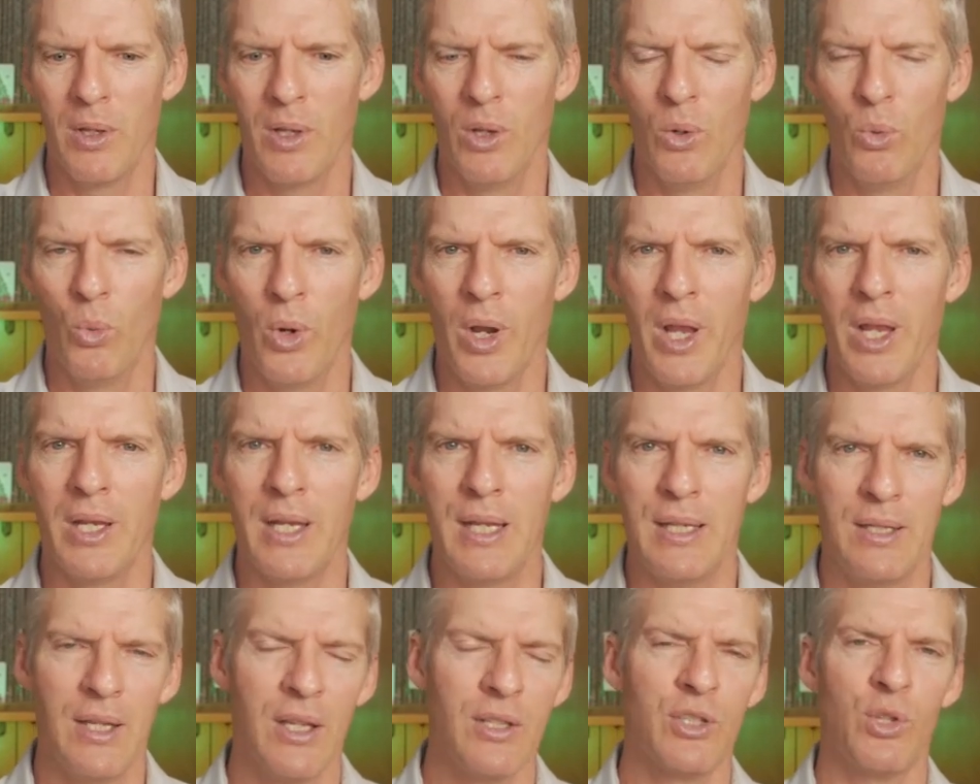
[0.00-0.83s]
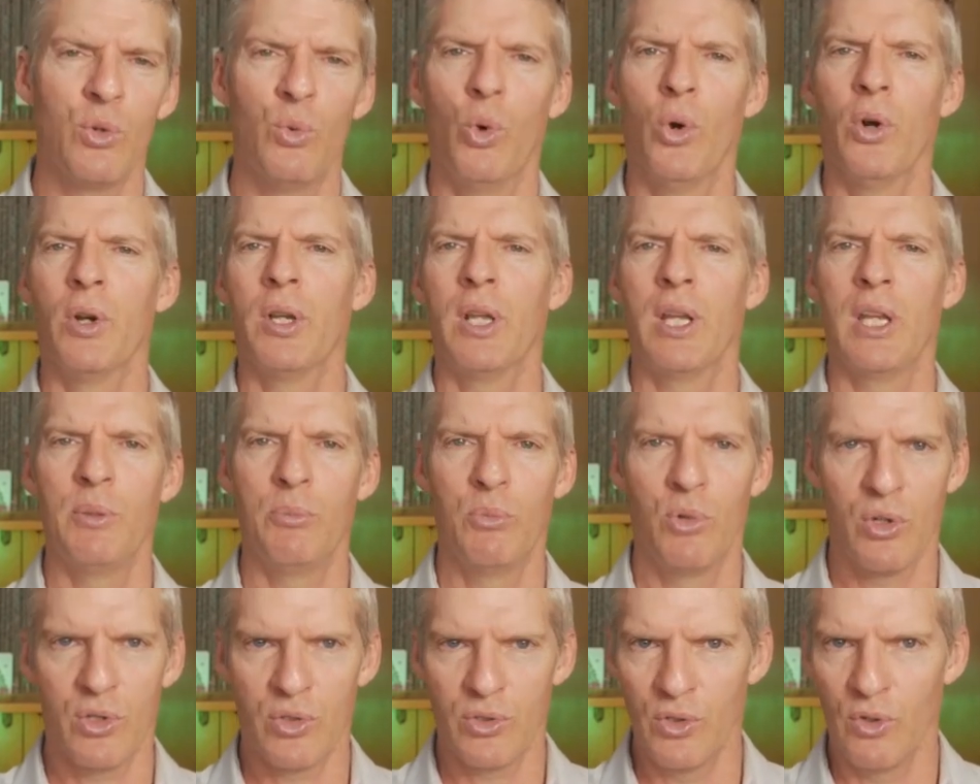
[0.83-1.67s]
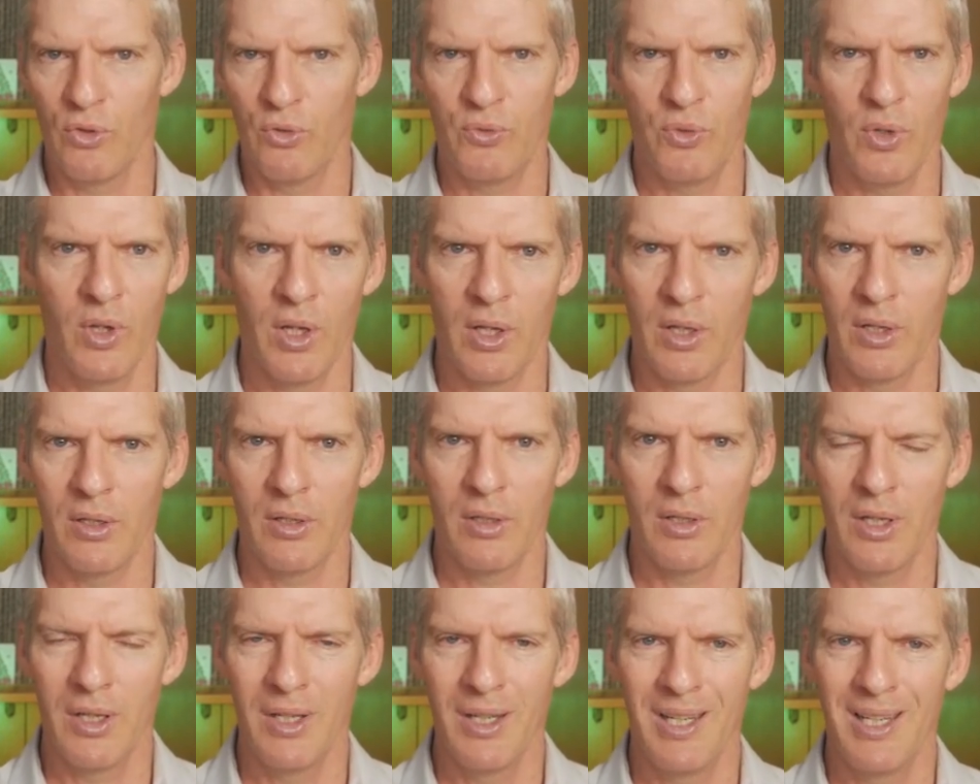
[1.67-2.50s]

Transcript: When it doesn't work anymore, it's no fun.